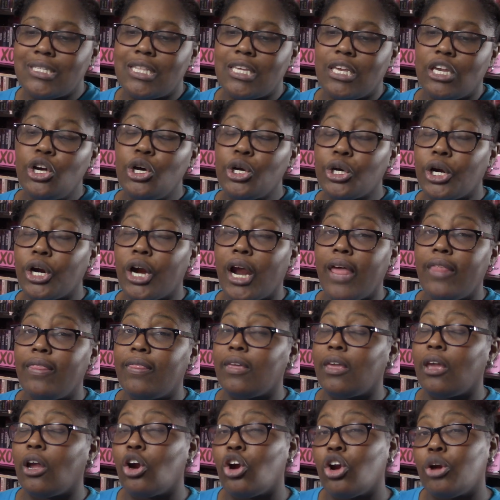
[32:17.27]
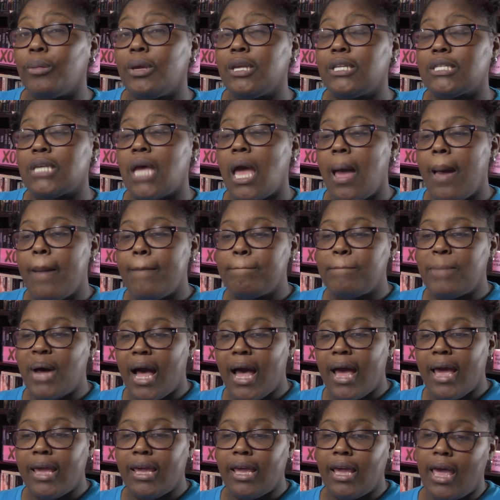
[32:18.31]
The Hooker and the Hermit
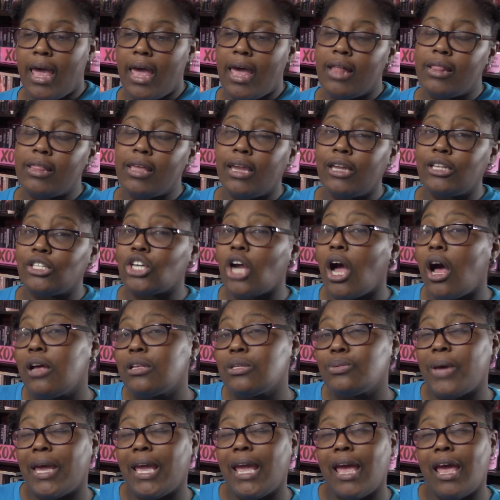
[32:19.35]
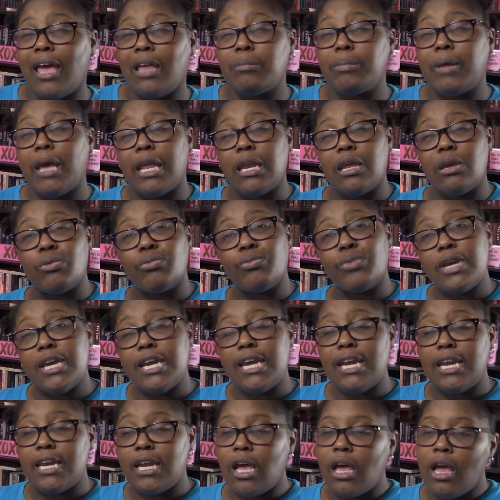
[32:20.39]
by L.H. Cosway and Penny
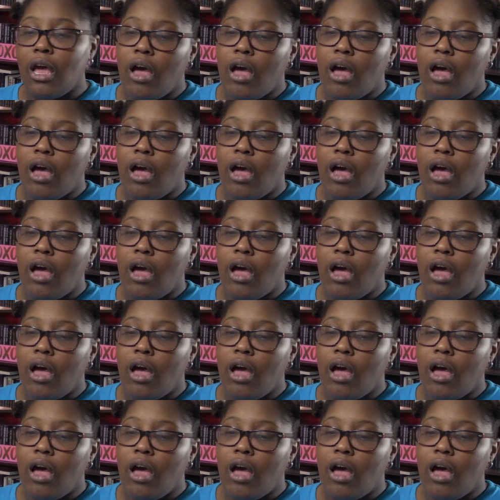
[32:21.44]
Reid.